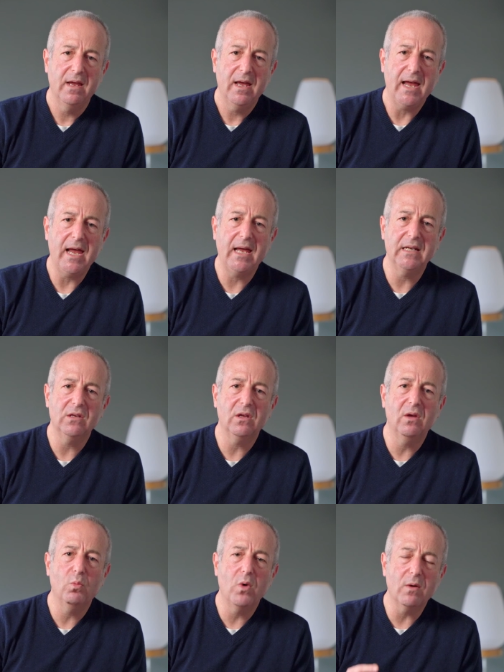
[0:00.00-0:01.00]
And
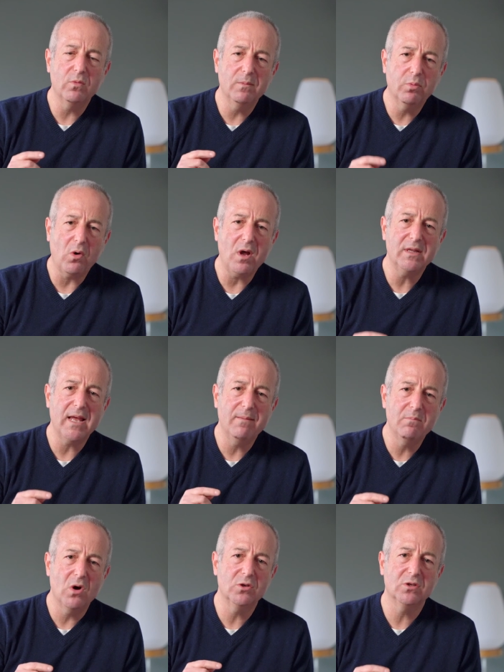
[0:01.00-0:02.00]
when we brought that
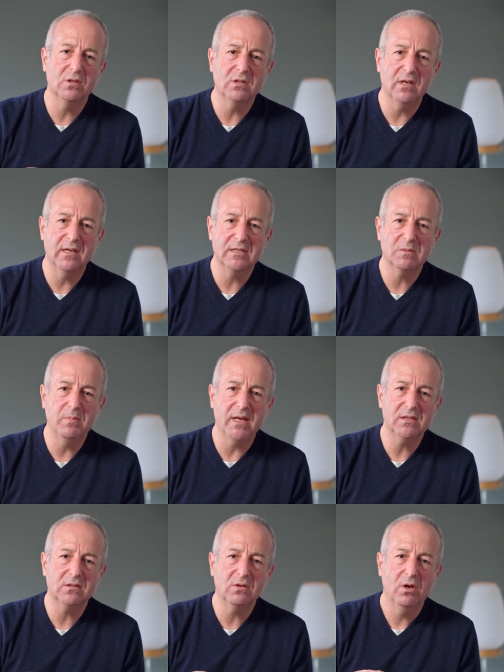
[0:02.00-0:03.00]
motion to
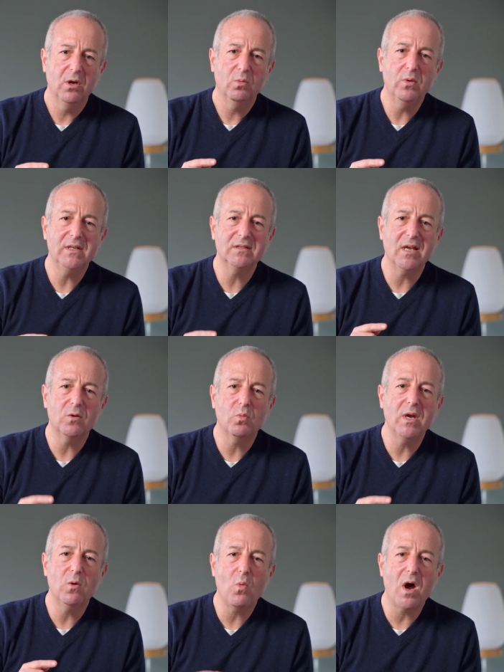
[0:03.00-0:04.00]
dismiss, we said
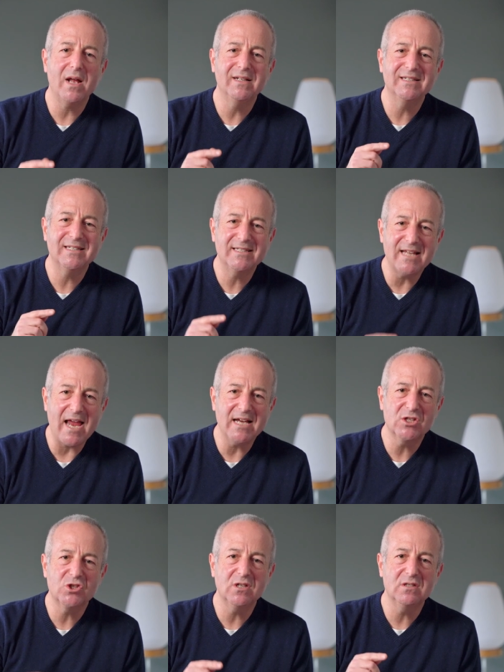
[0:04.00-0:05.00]
we want
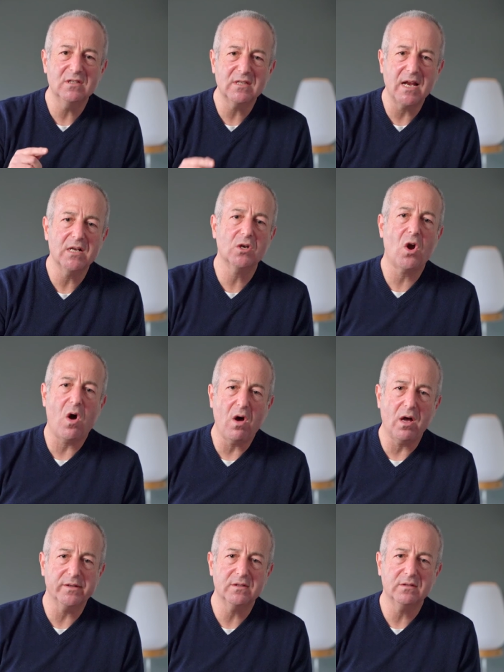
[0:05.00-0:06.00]
sanctions and
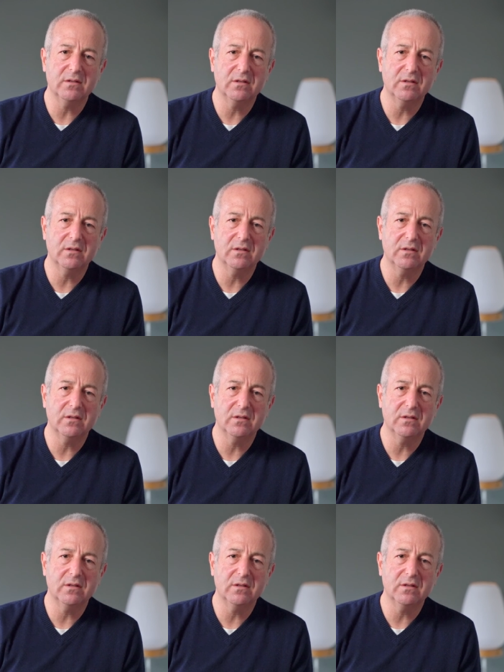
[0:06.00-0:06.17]
costs.